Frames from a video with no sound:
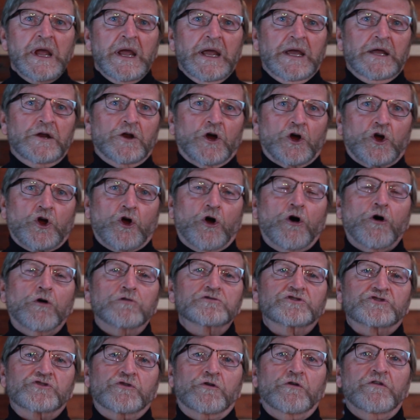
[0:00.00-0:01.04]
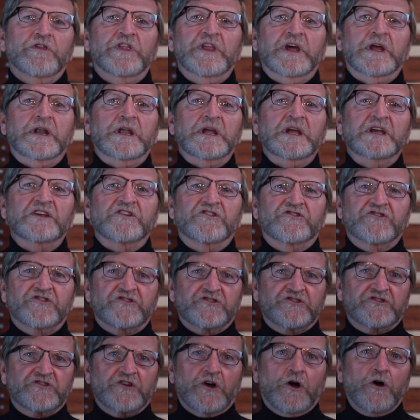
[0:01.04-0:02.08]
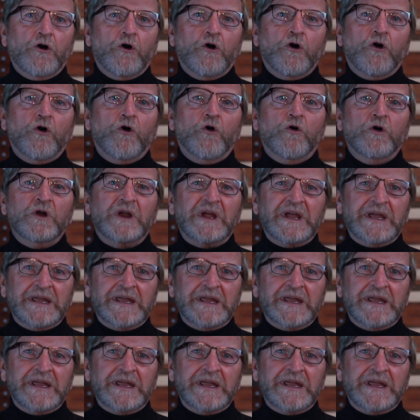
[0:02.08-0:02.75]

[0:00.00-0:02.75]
in a culture that is so